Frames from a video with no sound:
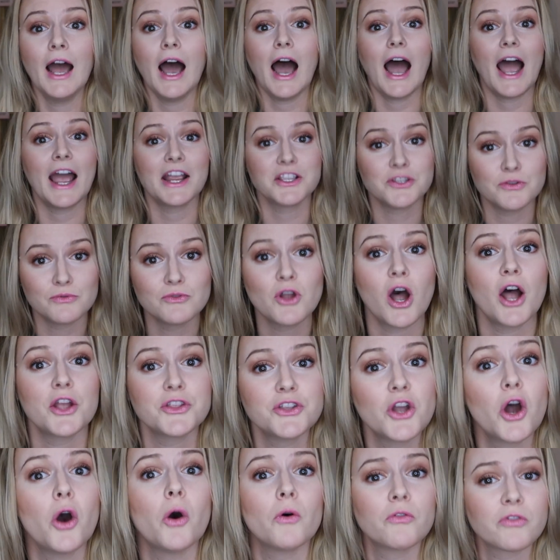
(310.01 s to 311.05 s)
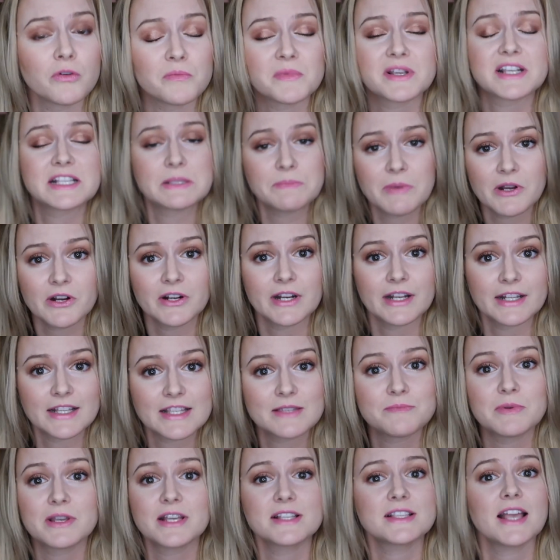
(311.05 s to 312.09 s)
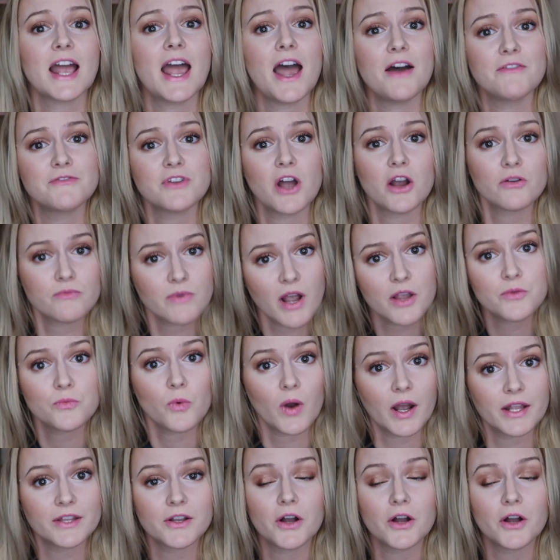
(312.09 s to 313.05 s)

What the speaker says: I do not know from experience because I have not run one.